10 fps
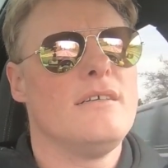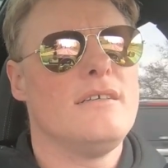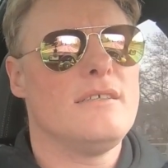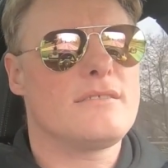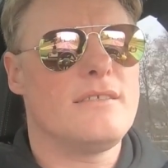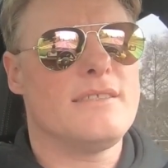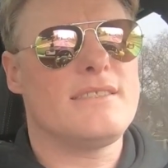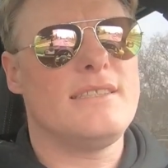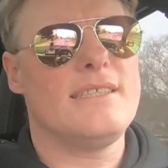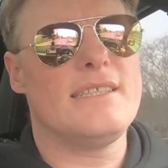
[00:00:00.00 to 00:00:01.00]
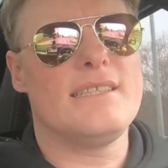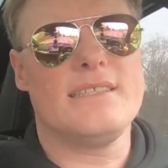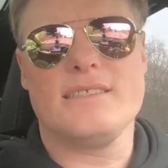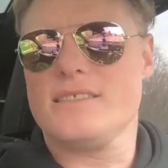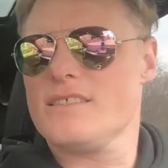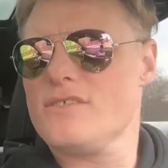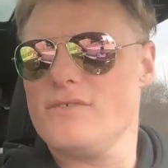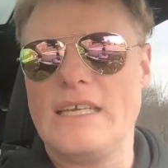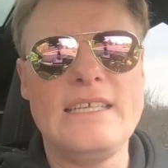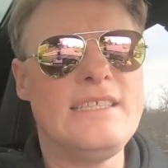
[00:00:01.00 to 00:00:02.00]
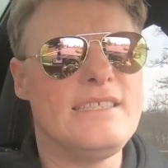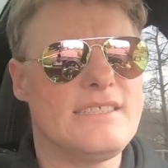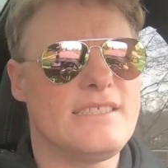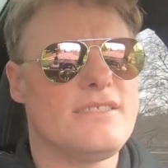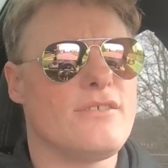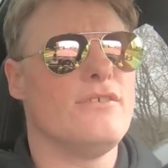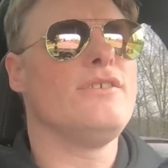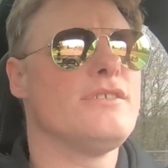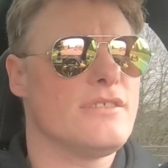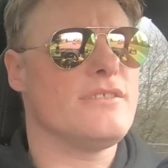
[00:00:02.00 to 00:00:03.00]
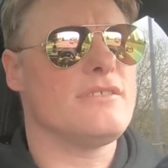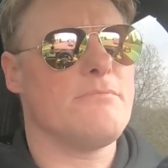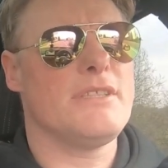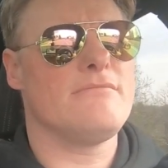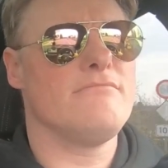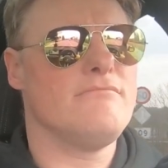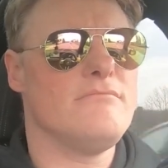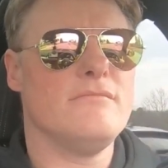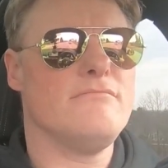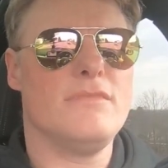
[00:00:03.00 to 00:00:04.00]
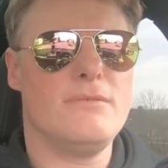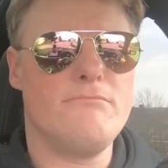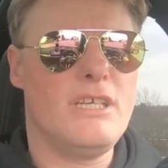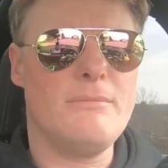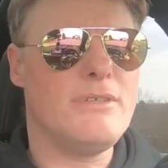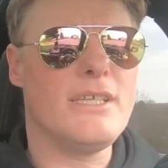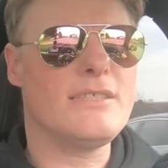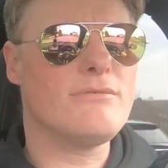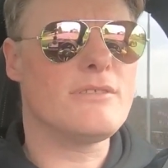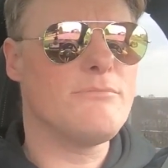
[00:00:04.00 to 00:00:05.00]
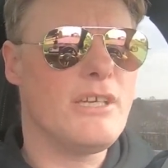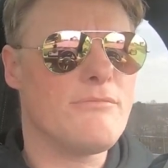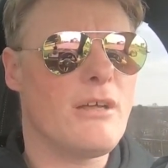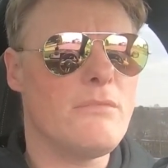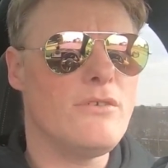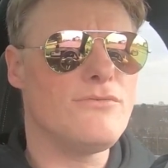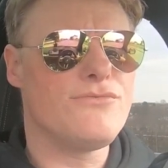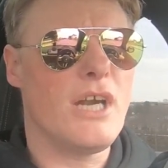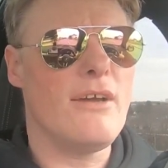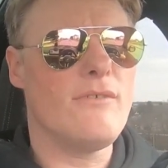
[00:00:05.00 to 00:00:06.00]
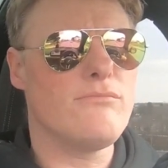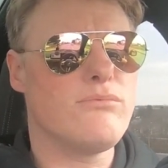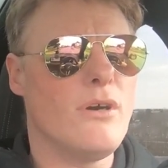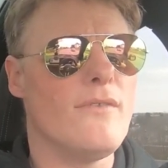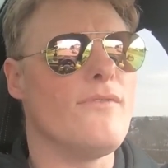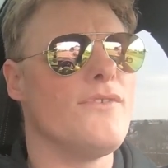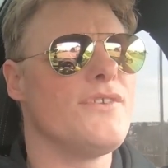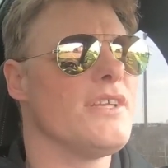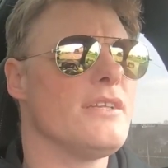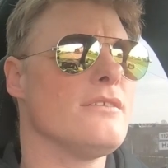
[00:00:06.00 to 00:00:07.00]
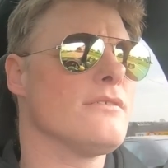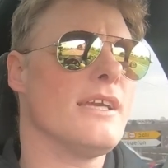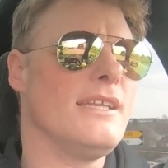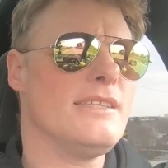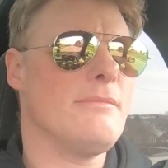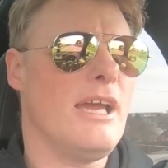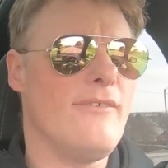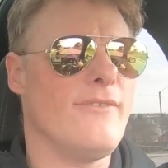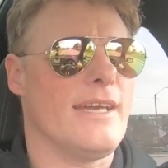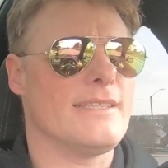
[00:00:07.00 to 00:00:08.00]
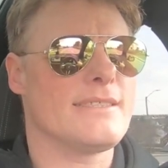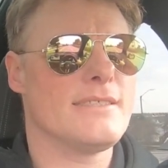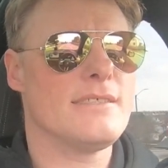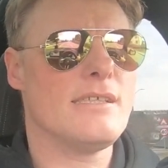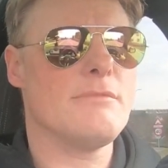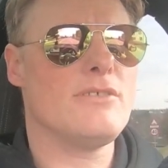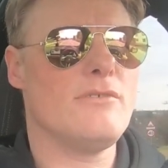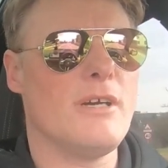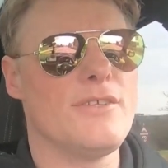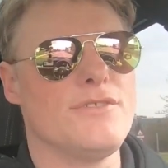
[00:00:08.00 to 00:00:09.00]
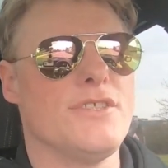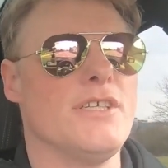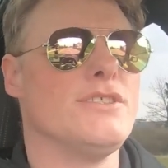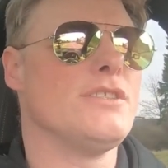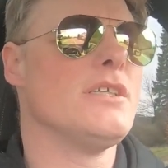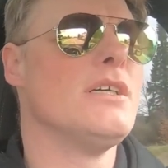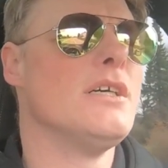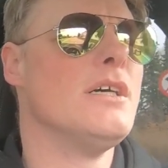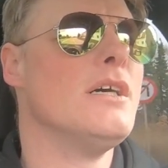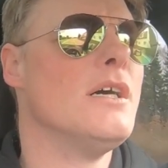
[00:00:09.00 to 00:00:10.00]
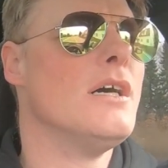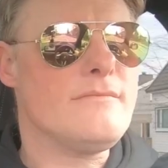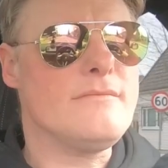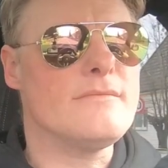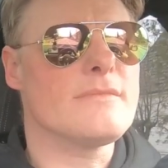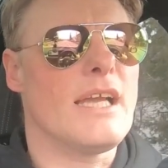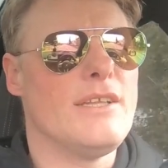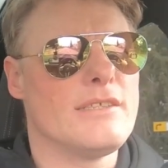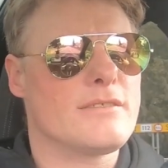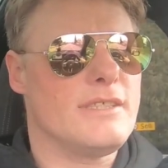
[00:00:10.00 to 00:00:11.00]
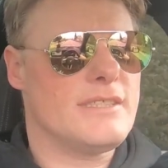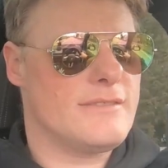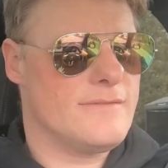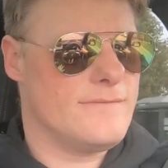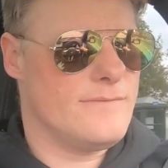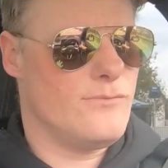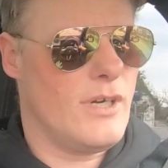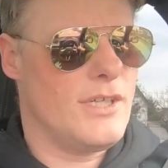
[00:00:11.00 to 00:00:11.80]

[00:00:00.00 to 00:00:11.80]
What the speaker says: It's all these little strange choices, but maybe that's what the BMW driver wants. And then okay, let him have that. I mean, who am I to judge? And also this, why